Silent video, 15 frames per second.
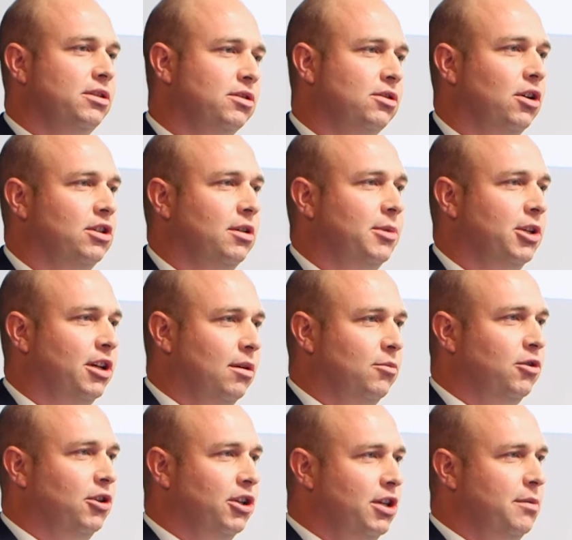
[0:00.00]
started to
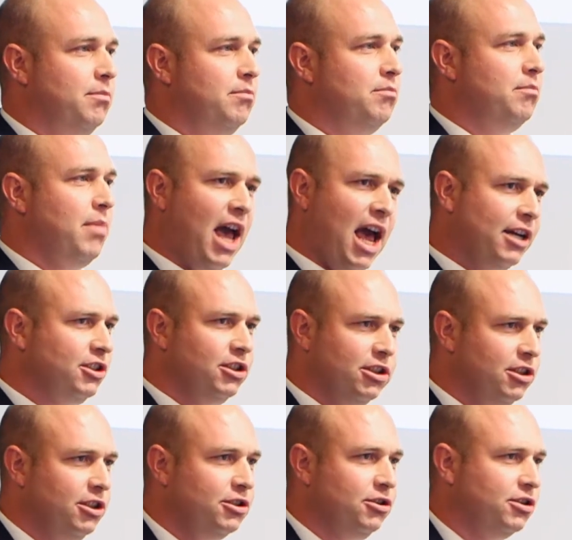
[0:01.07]
become really passionate
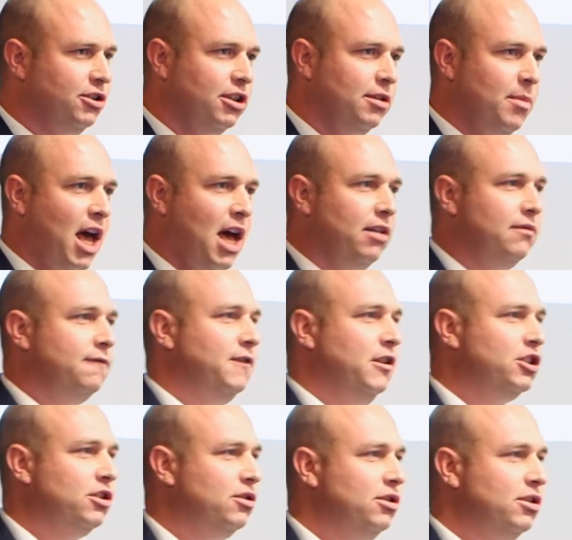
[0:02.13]
and interested about
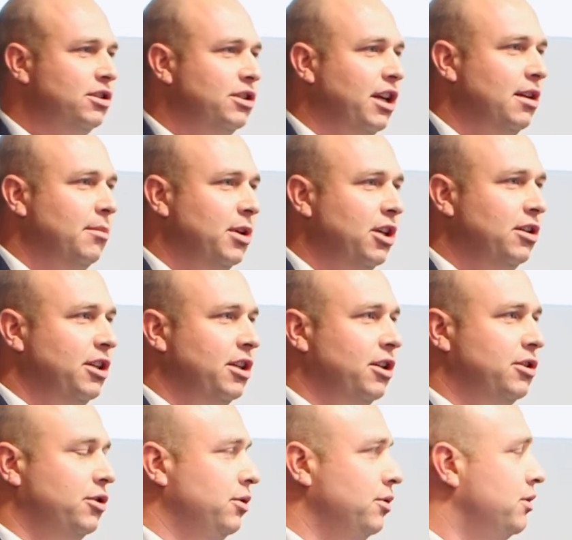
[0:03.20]
fiscal sustainability
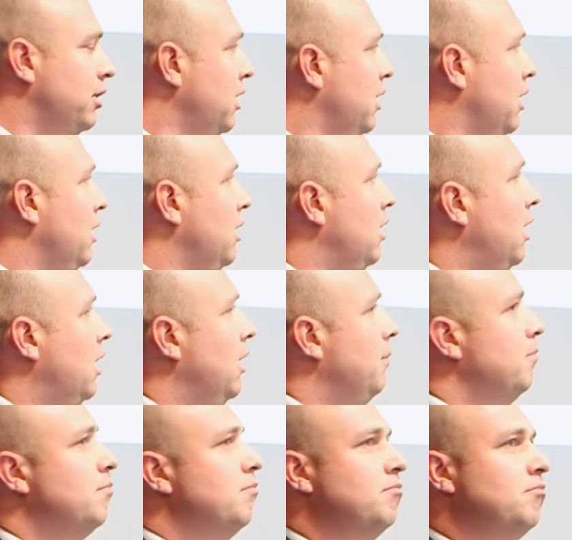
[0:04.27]
issues.
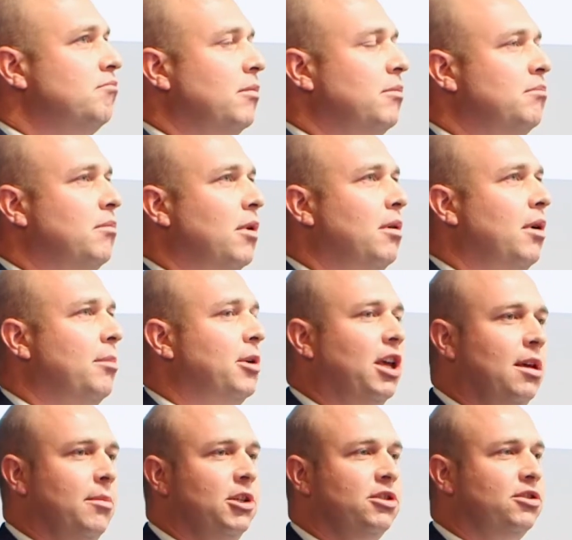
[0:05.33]
I
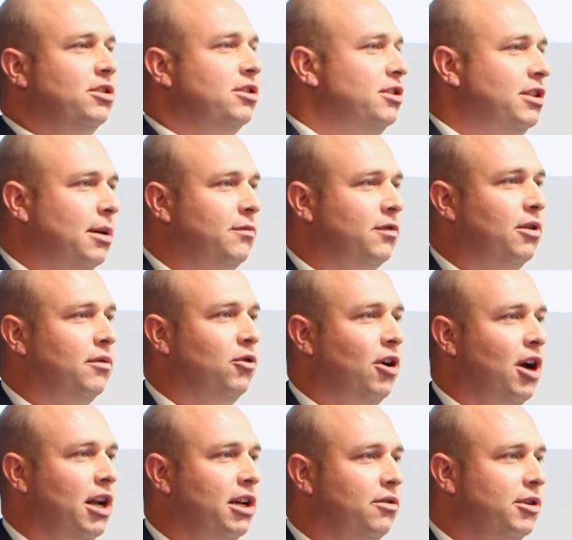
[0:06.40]
became interested in them for a
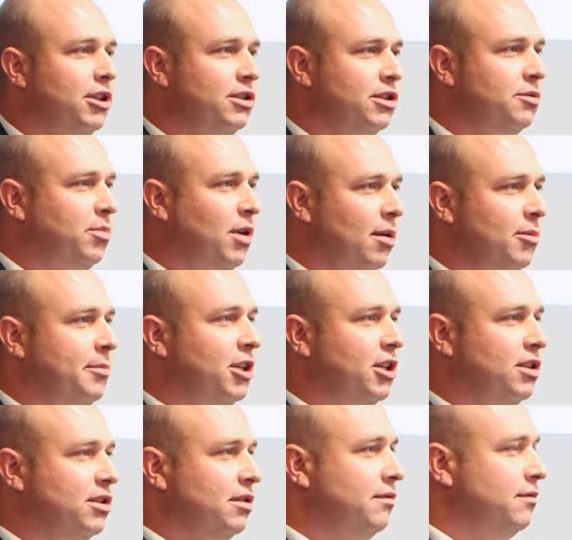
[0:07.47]
variety of reasons, probably
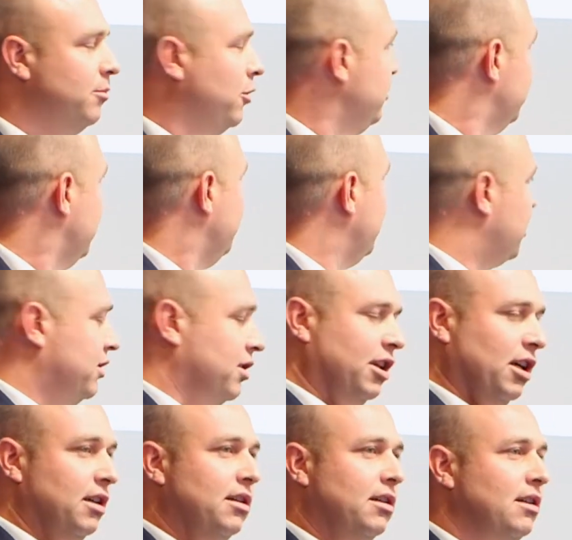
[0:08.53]
mostly because of
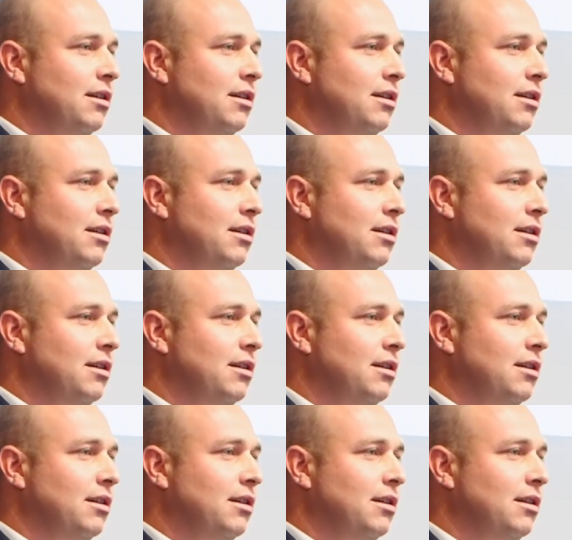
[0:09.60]
the